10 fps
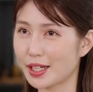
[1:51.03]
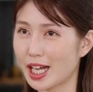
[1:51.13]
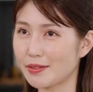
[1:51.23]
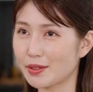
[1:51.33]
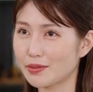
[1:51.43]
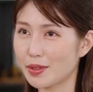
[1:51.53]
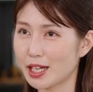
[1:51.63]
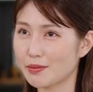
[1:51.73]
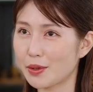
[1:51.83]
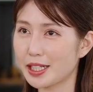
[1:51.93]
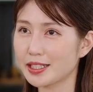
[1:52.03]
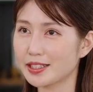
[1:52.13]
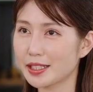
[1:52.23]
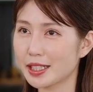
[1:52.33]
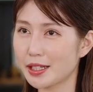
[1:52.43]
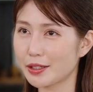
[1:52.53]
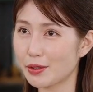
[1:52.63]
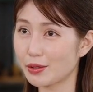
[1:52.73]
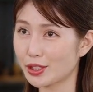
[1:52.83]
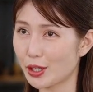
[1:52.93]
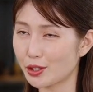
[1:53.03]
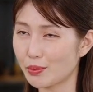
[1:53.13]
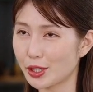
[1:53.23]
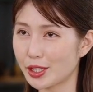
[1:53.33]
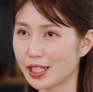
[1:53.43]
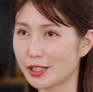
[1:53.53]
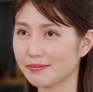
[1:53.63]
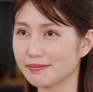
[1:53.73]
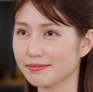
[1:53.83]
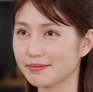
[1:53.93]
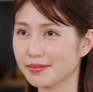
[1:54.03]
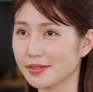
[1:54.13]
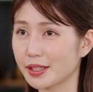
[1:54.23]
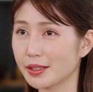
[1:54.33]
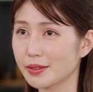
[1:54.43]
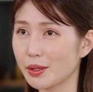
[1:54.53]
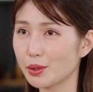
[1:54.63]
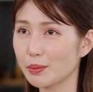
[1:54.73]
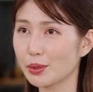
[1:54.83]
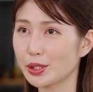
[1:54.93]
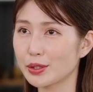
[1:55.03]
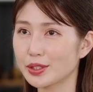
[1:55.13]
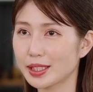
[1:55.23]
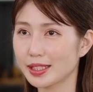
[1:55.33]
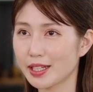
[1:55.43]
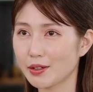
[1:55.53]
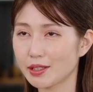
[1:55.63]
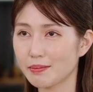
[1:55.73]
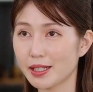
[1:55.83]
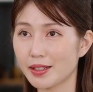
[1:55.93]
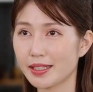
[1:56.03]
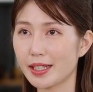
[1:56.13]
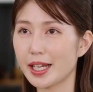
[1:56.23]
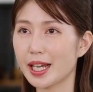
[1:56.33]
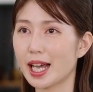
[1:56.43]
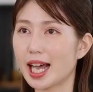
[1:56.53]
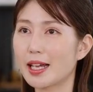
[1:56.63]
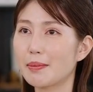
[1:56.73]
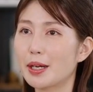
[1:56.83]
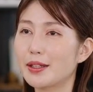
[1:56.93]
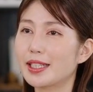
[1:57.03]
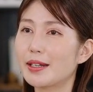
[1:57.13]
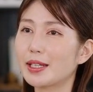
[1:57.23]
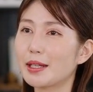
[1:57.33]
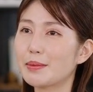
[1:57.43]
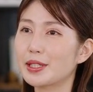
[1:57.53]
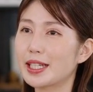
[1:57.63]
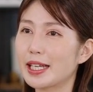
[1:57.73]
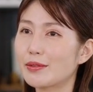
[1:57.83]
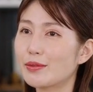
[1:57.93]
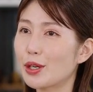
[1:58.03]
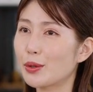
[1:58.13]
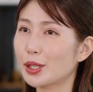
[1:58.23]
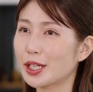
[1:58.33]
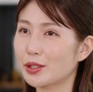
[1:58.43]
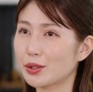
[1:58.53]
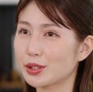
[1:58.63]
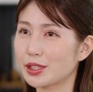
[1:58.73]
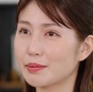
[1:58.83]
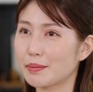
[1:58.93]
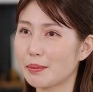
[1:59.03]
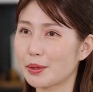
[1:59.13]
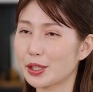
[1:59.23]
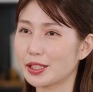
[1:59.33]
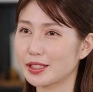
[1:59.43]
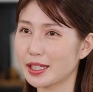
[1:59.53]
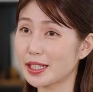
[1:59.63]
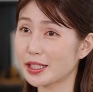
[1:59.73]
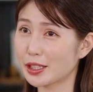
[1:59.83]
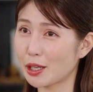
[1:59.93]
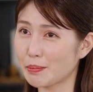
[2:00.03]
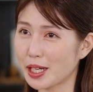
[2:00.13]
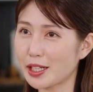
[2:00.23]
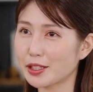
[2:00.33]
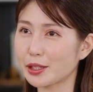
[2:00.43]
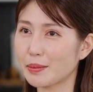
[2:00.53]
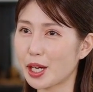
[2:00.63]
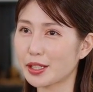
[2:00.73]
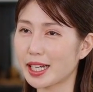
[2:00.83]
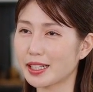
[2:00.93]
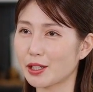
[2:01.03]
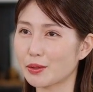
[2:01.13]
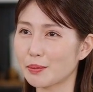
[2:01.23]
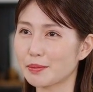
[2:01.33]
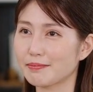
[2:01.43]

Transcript: After 5 weeks, the results were clear. The group who used the Tetris method had about 70% fewer intrusive memories compared to the podcast group.